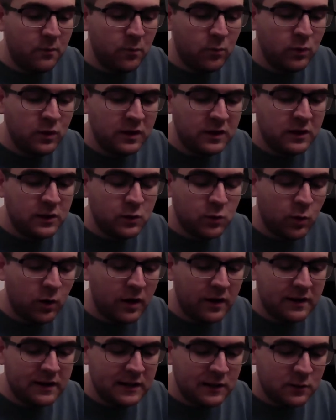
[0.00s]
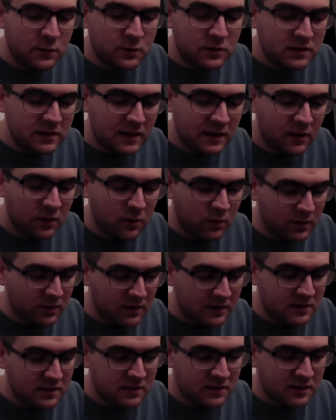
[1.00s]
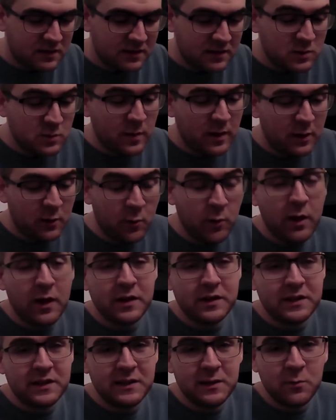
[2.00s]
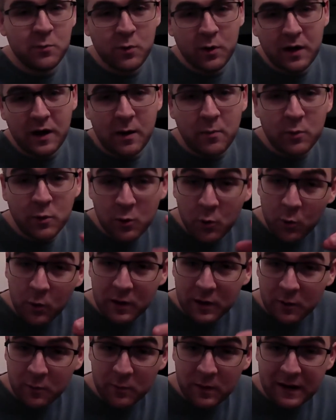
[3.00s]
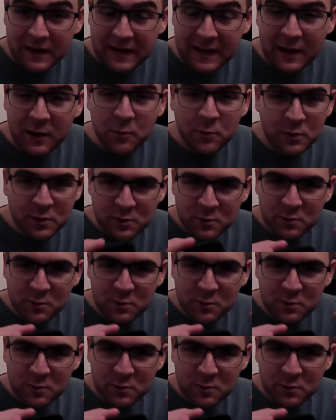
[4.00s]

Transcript: good quality. You can tell it's better quality than what I'm recording on right now. We're going to do a little